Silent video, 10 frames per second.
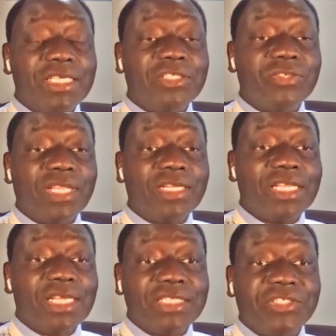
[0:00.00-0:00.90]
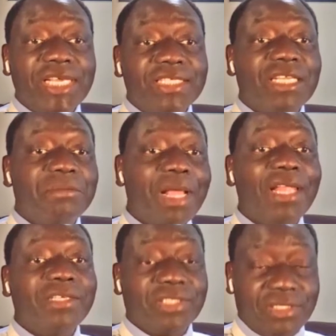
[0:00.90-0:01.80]
is so that there are checks and
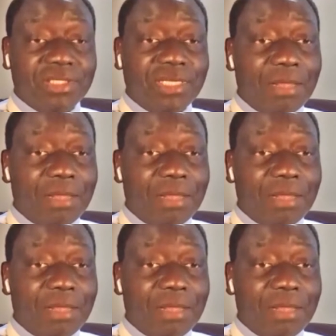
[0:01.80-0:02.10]
balances.